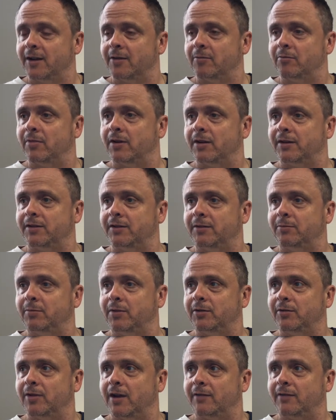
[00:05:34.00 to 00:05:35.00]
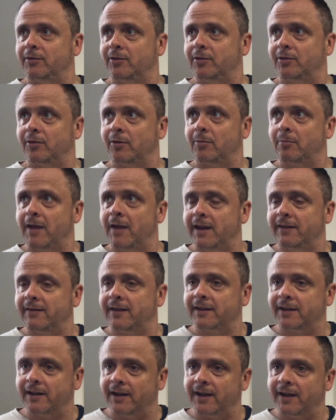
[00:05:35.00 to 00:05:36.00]
But you have to sort of make
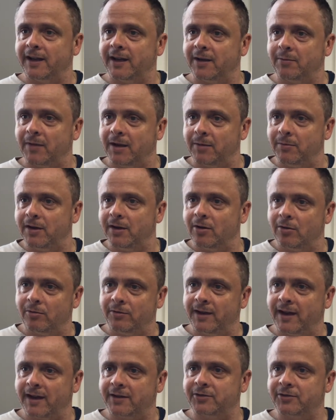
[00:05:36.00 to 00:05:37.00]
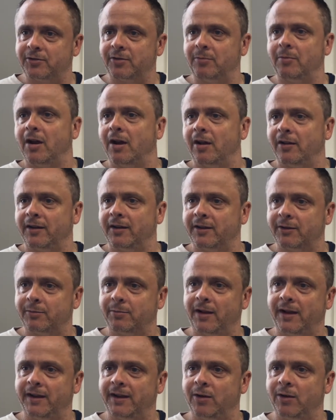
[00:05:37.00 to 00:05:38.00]
that link and maybe go the extra mile in
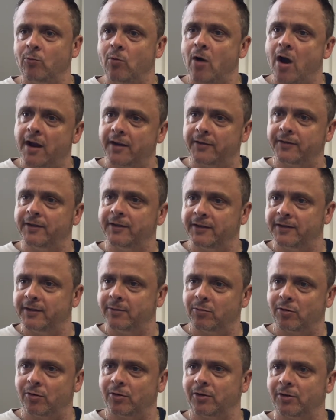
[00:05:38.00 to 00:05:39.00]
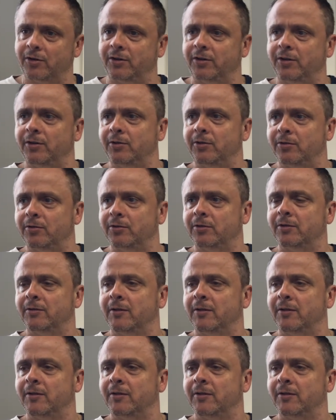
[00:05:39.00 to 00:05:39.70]
explaining why is this important to you,